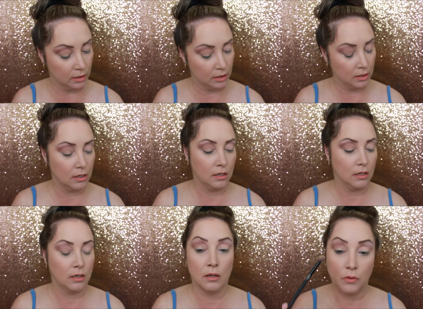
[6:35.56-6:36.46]

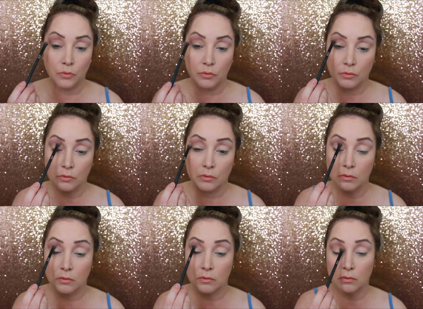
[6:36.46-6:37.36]

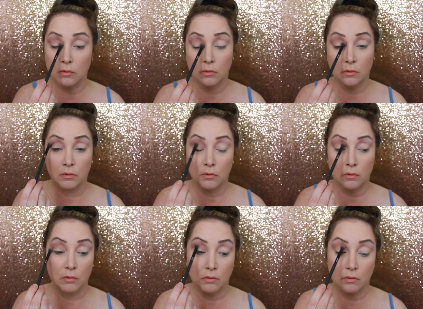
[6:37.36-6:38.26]

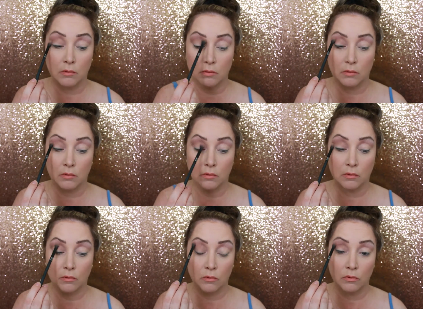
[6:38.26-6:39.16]

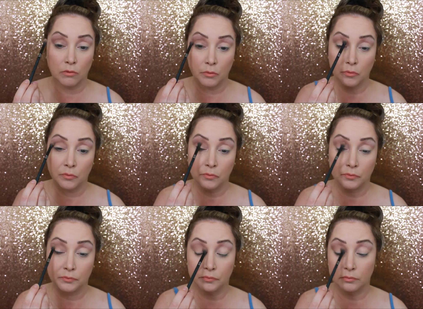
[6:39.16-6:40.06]

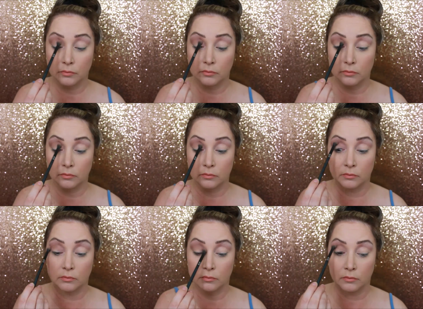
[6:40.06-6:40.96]

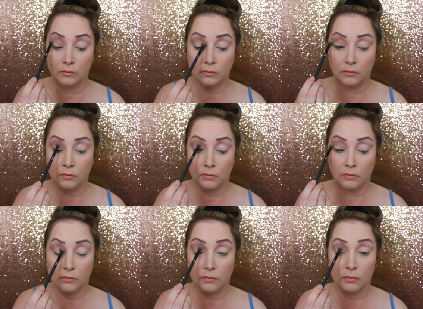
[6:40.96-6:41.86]

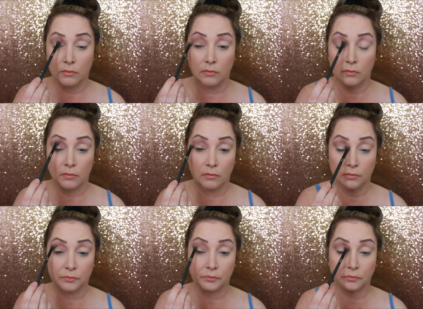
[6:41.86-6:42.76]

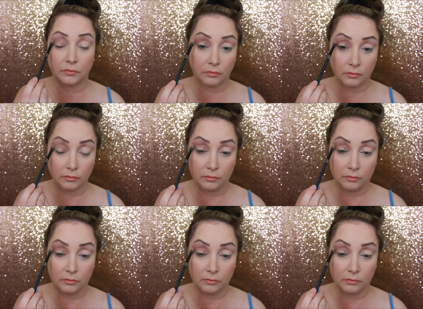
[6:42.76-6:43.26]
Nothing is said.